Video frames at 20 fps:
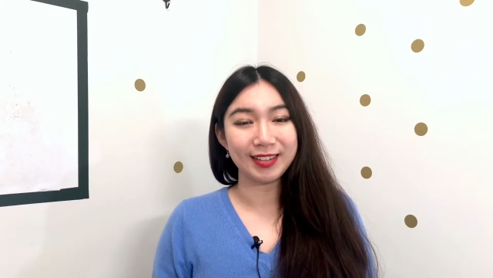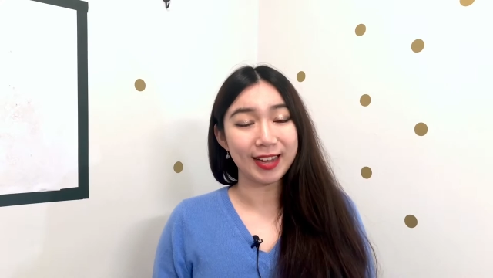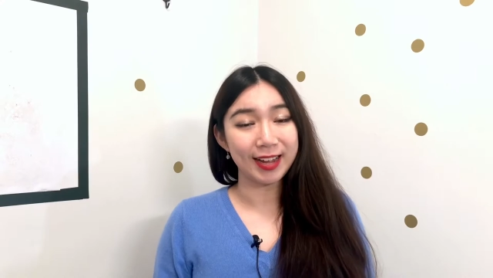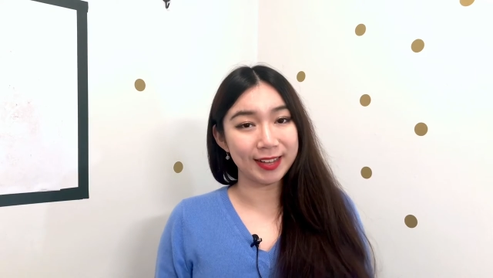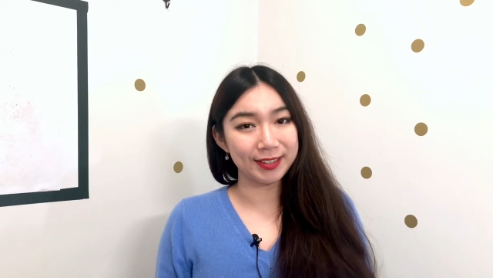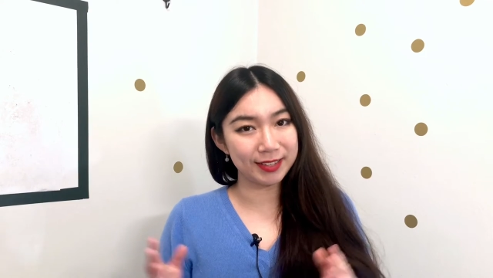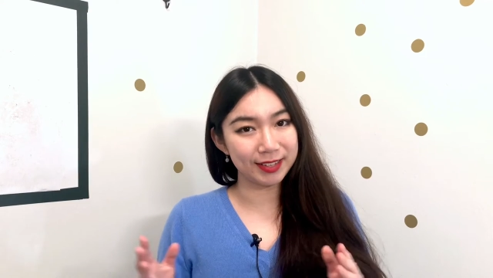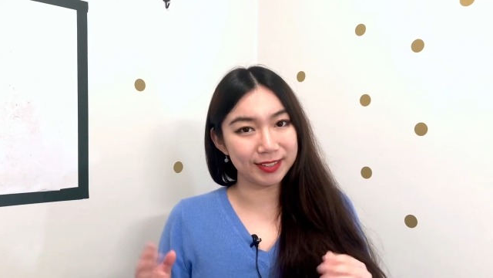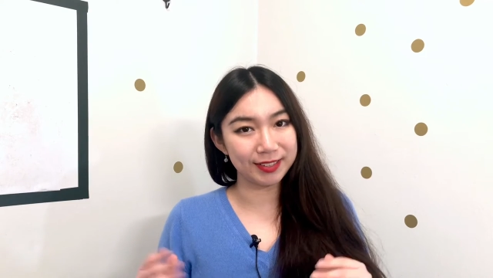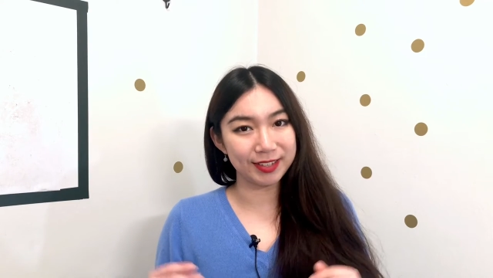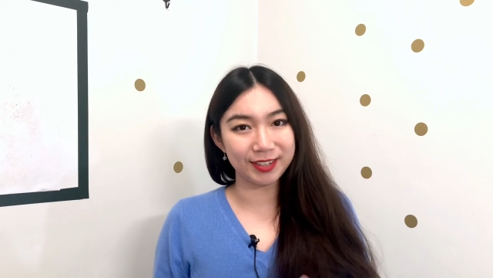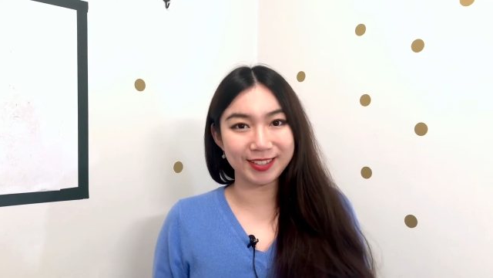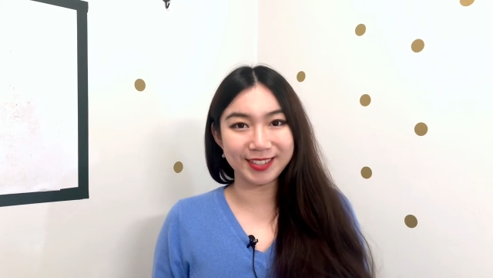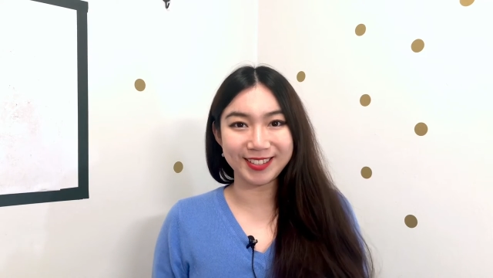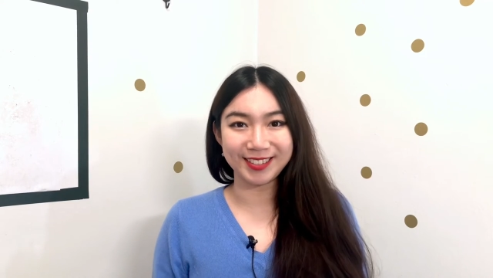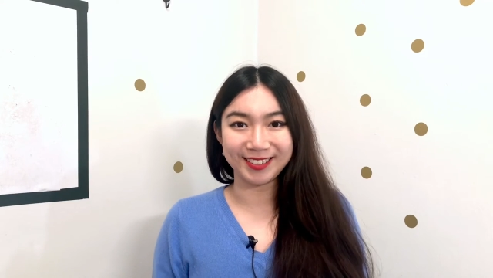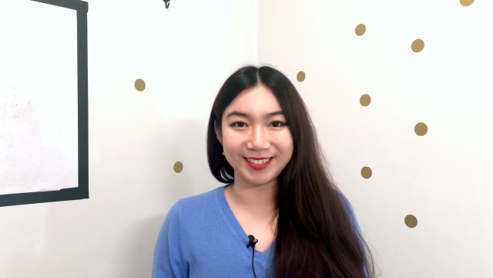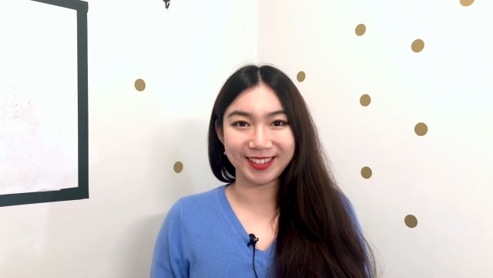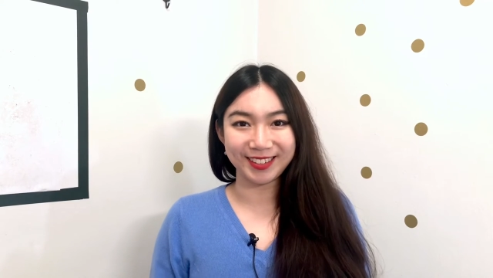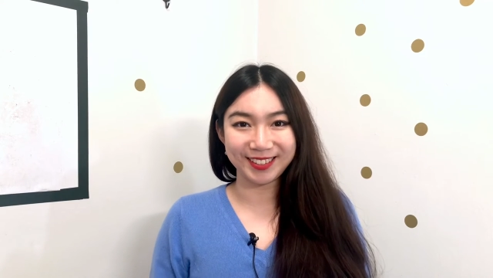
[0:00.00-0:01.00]
And then there's
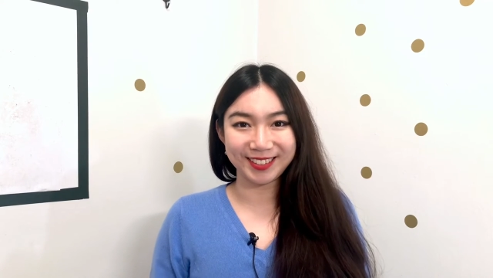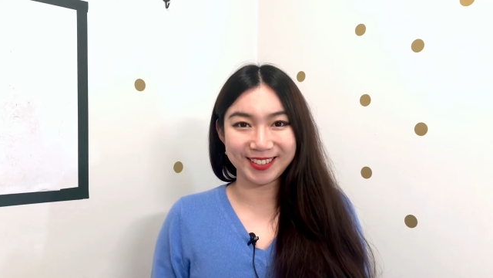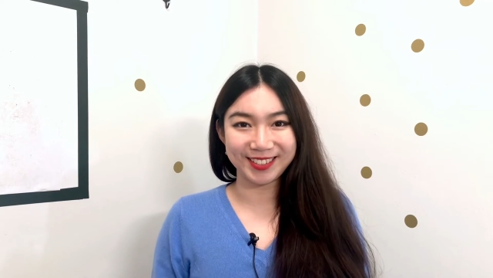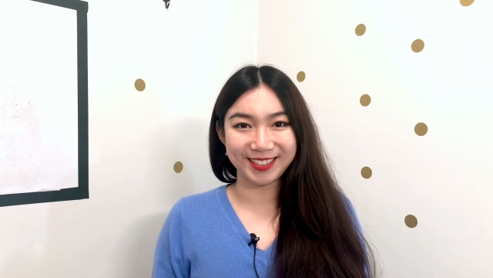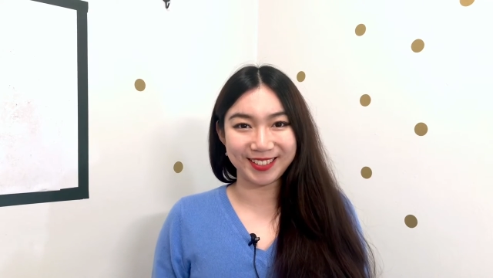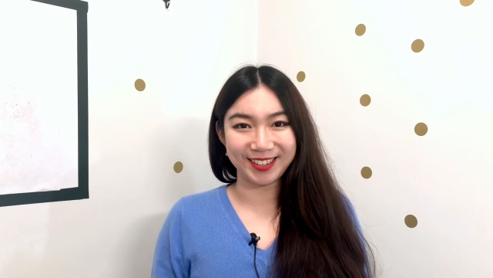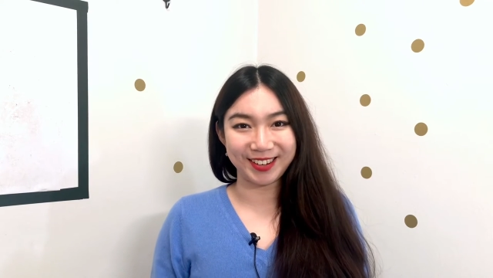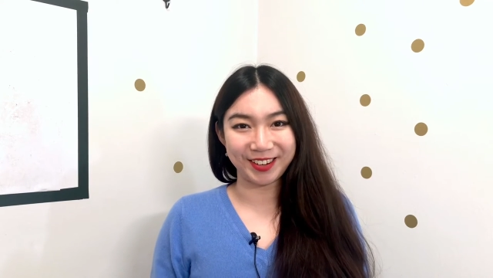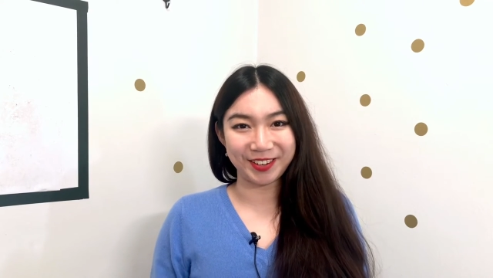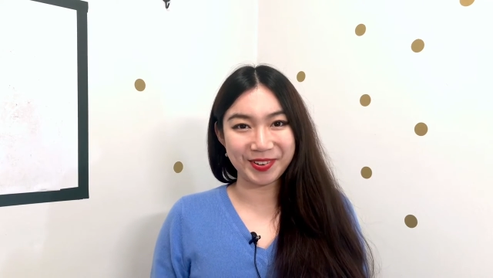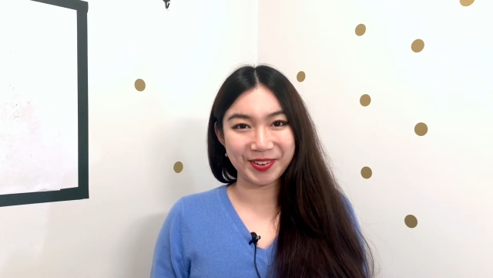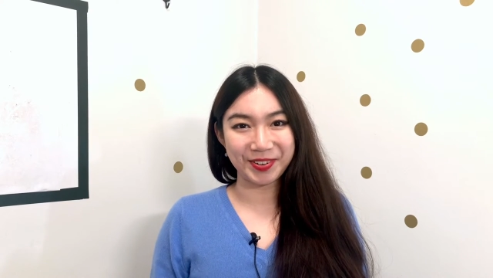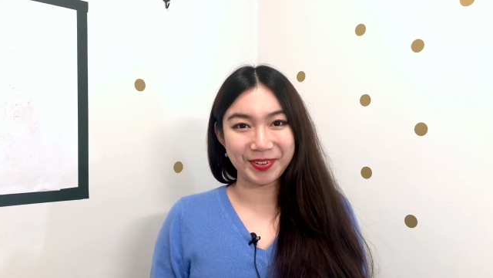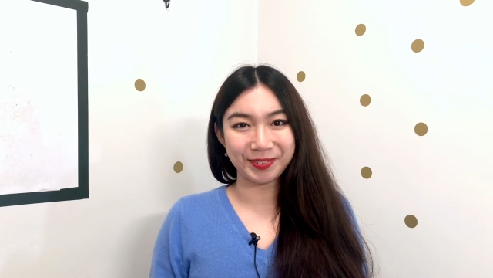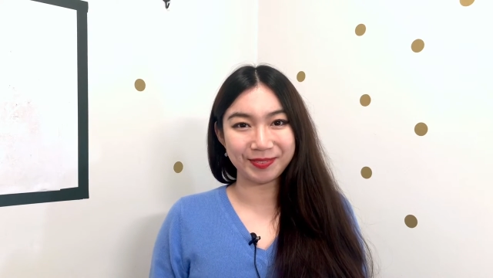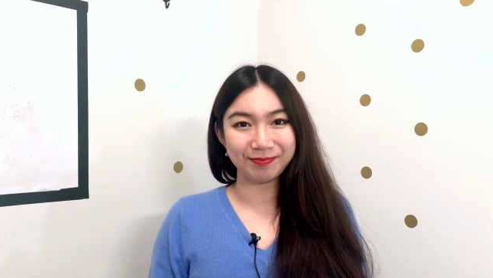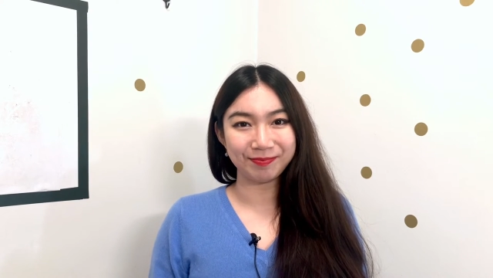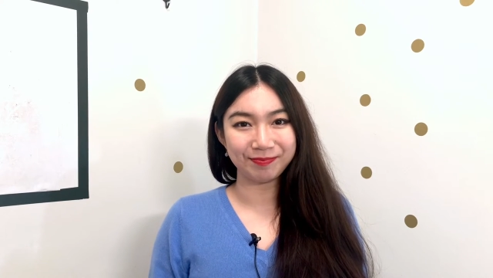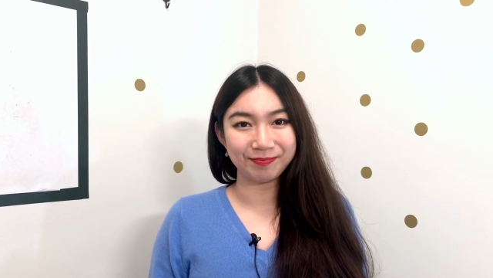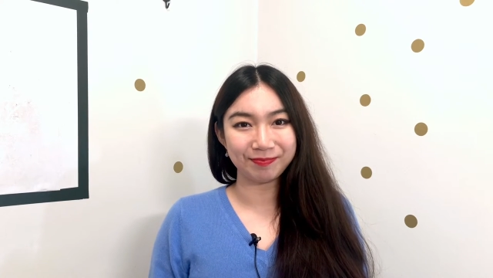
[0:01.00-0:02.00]
another scenario.
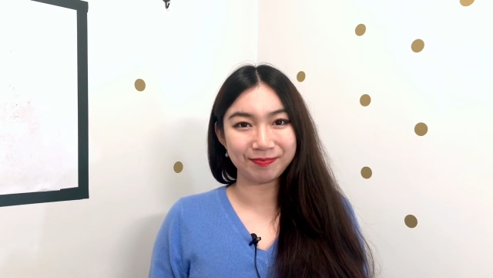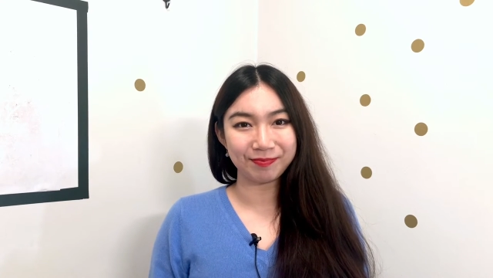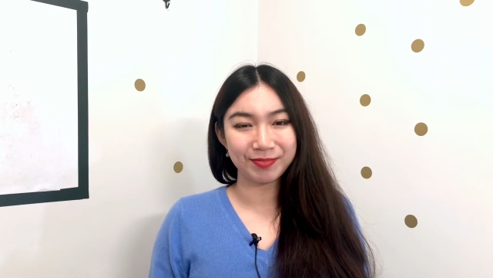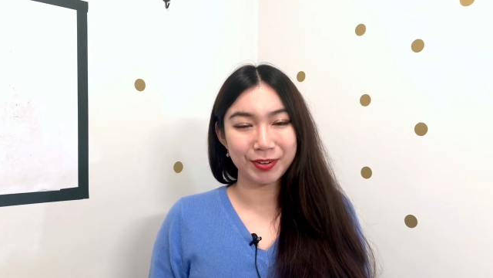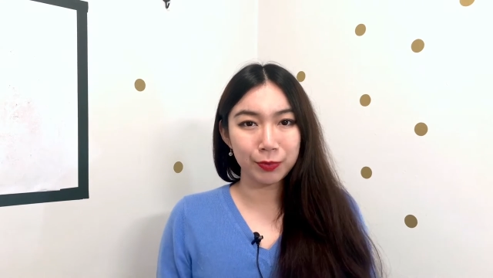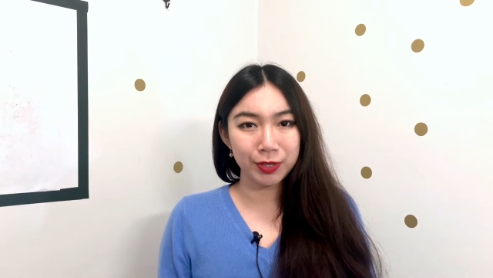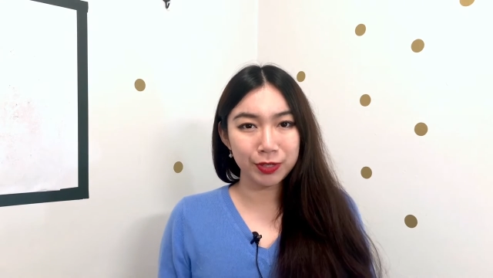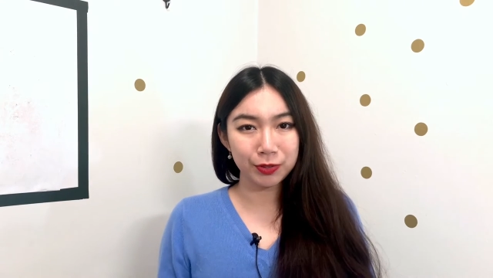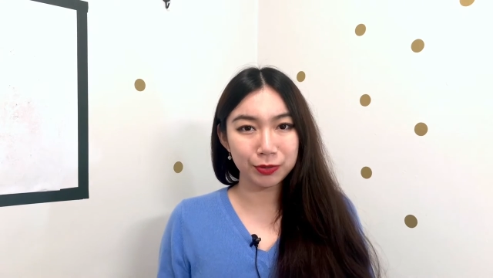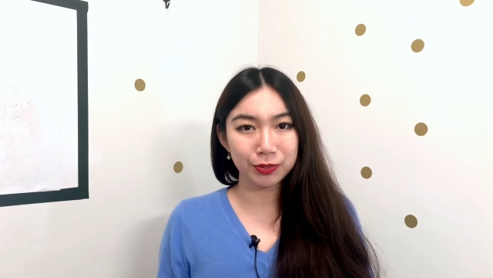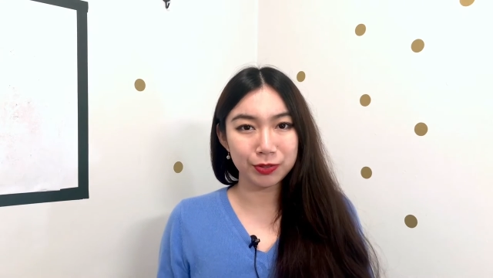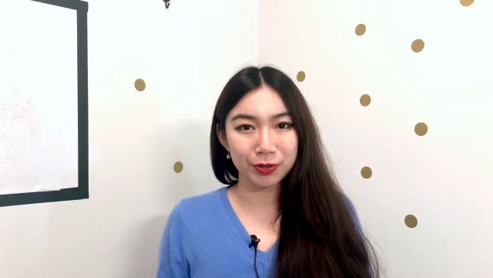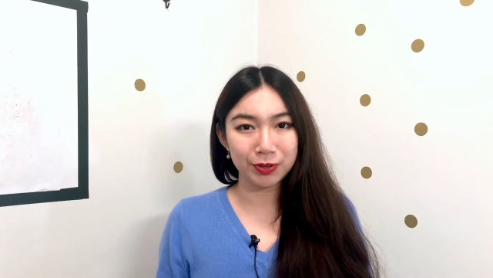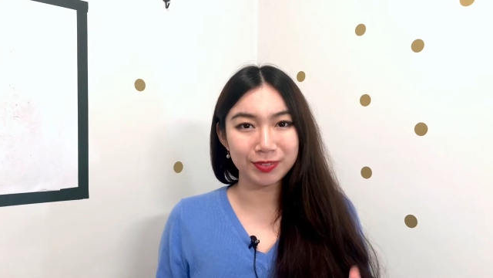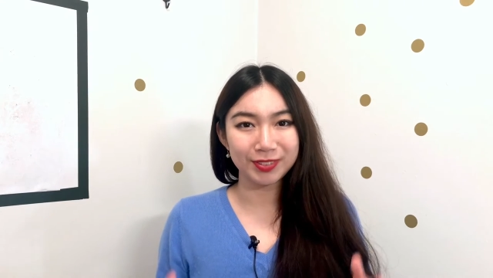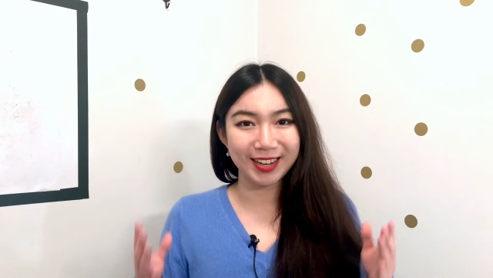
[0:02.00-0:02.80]
When you don't